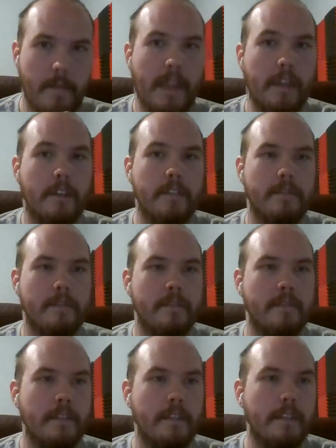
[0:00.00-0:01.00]
Miller,
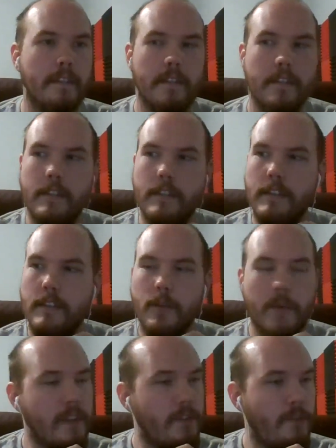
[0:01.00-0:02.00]

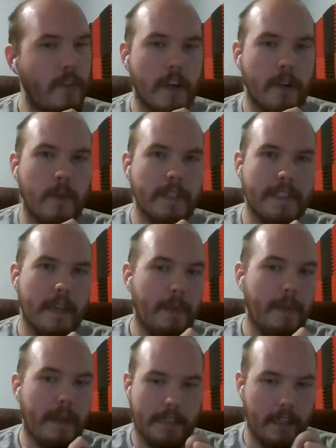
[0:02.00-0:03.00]
what the fuck was
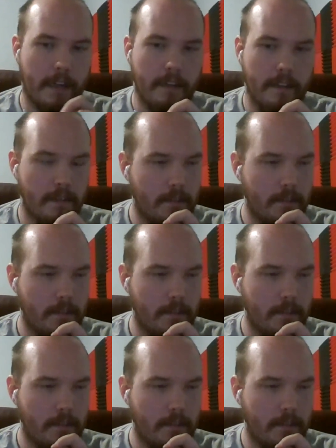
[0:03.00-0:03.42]
that back there?